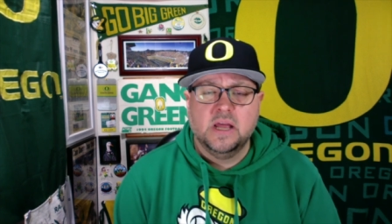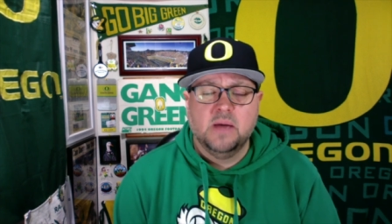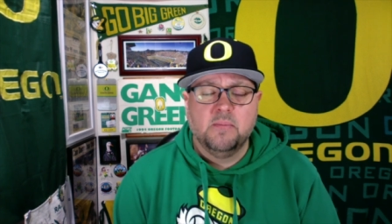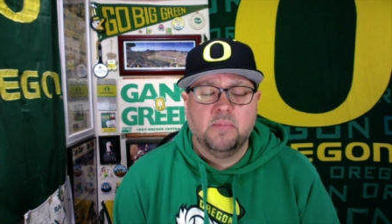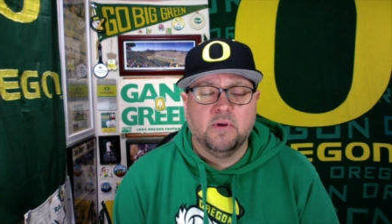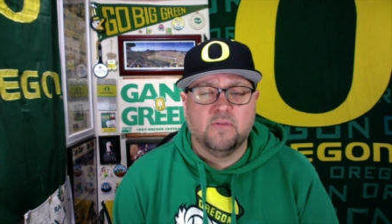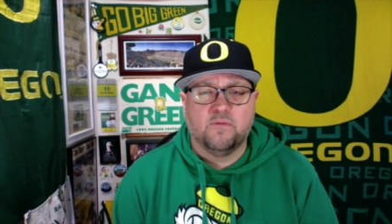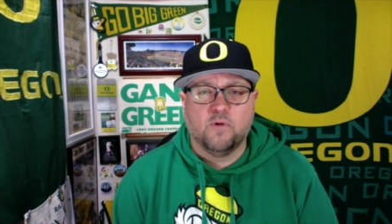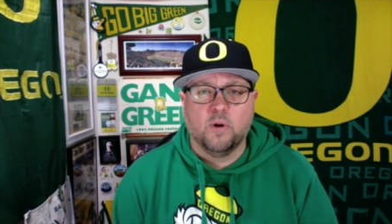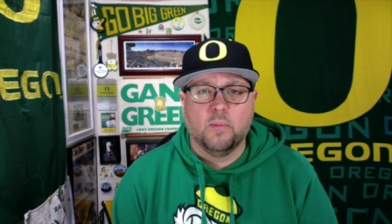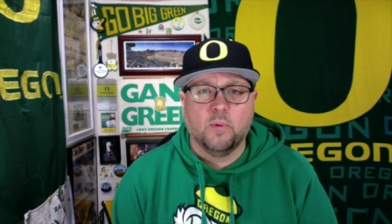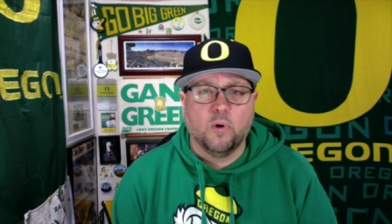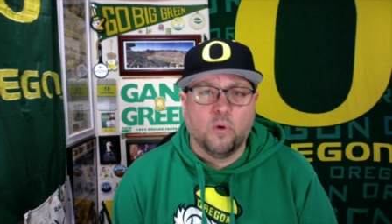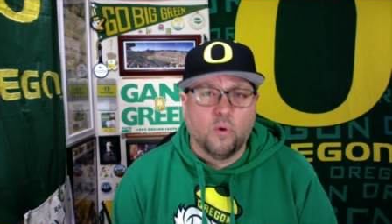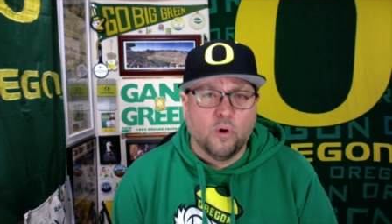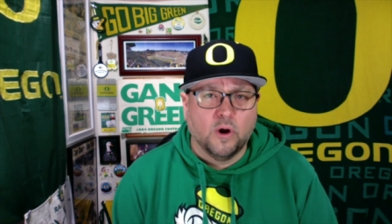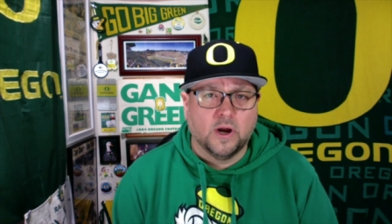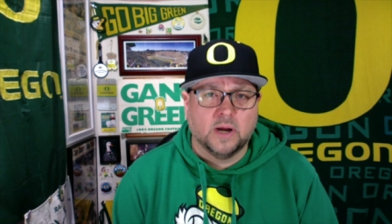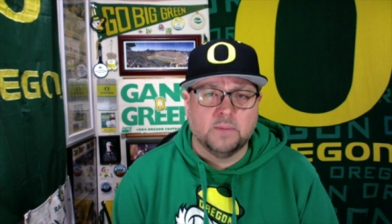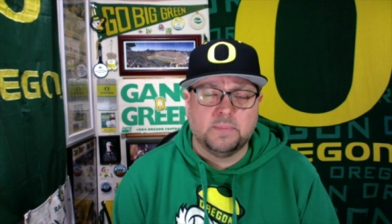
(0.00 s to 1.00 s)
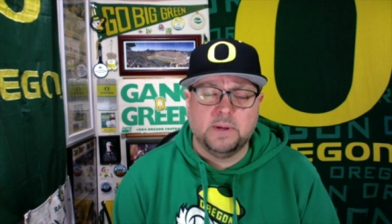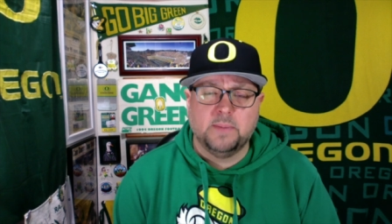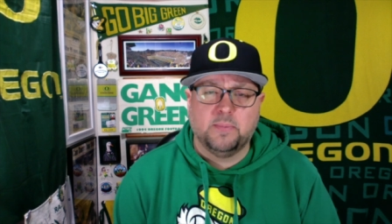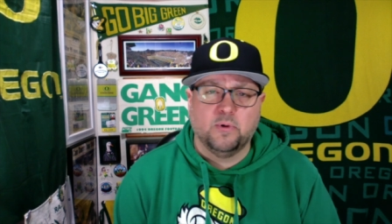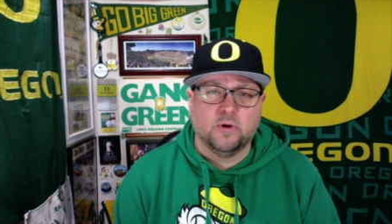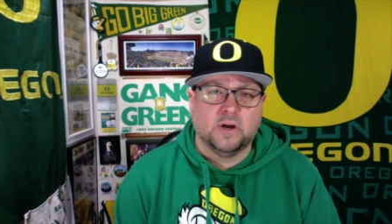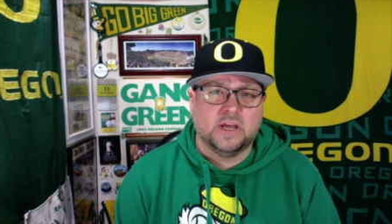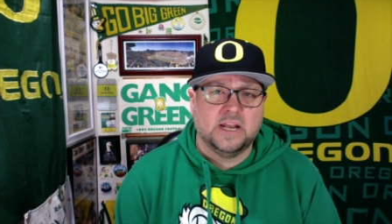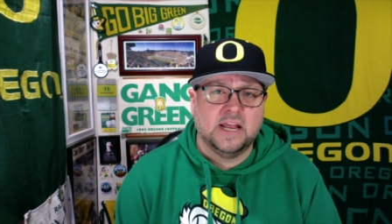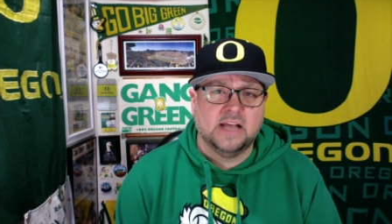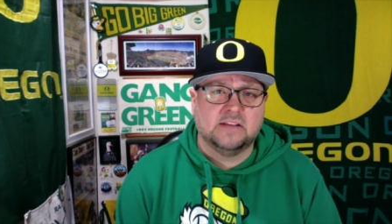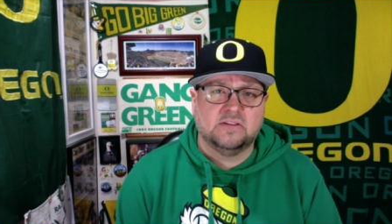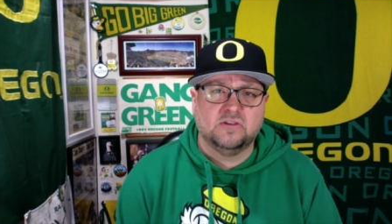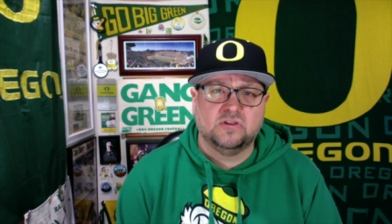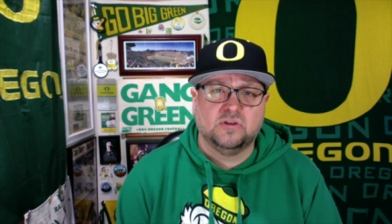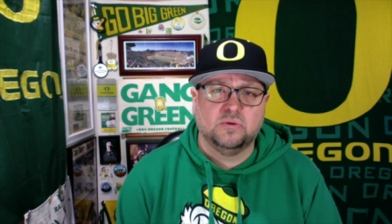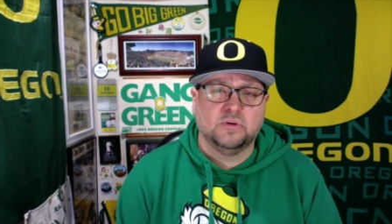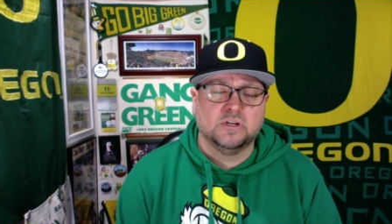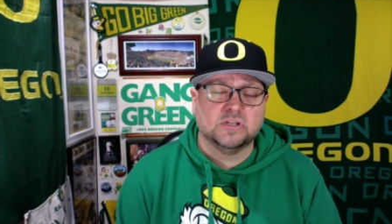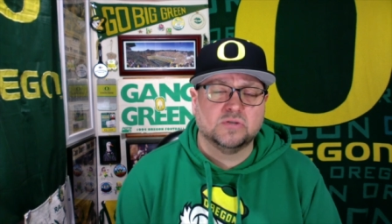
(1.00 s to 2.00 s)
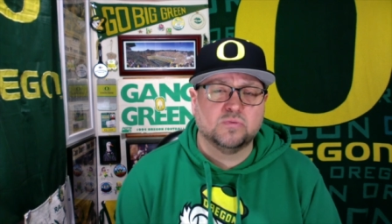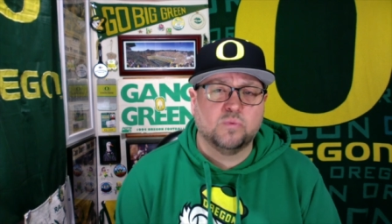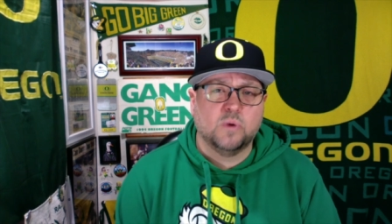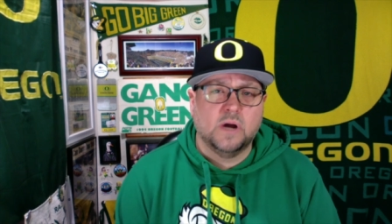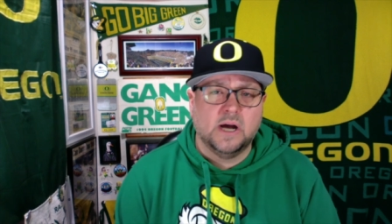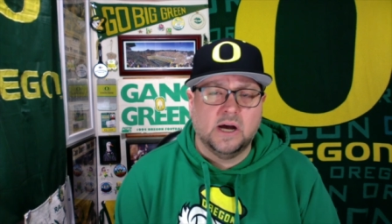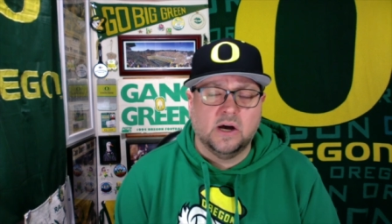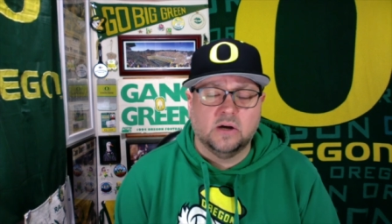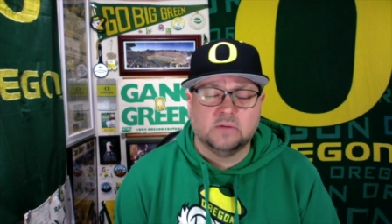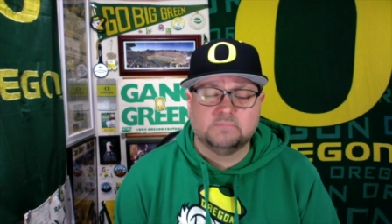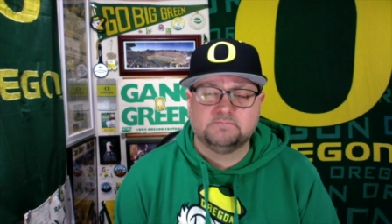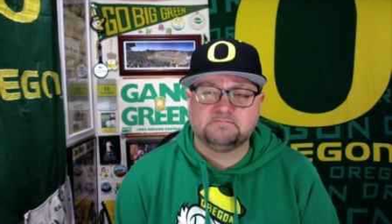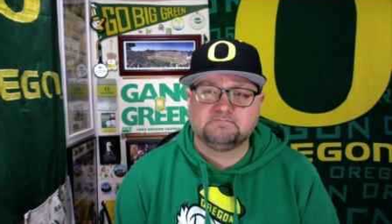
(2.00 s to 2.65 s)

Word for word: but former Oregon people are connected to it as well,